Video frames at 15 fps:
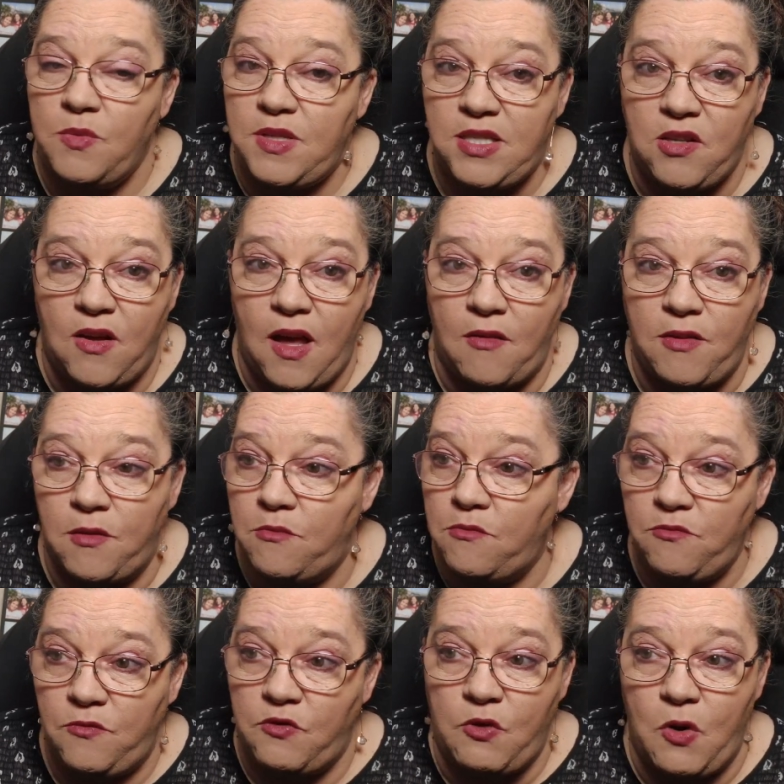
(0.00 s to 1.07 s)
We still have them
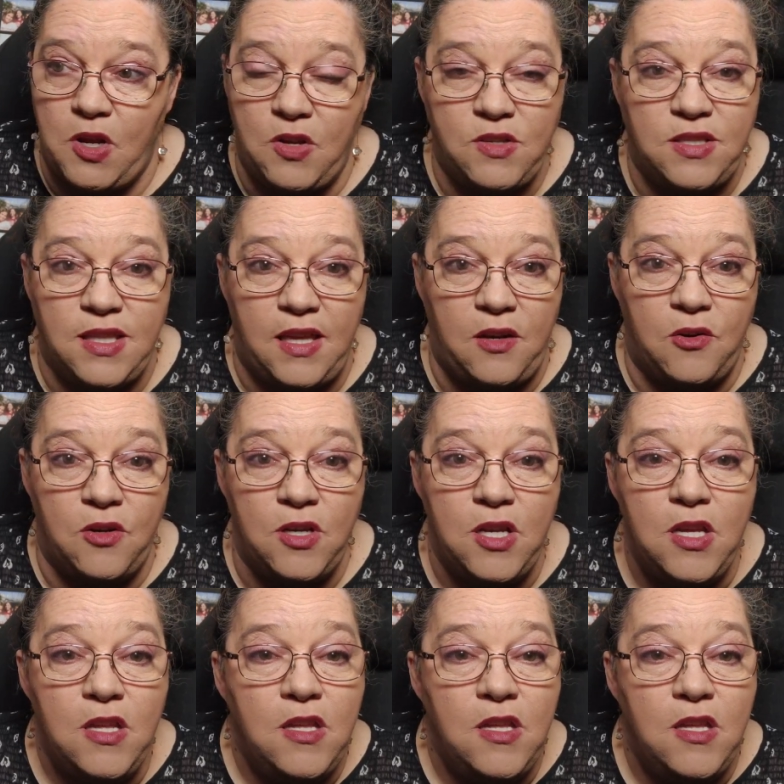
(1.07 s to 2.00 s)
4 years later.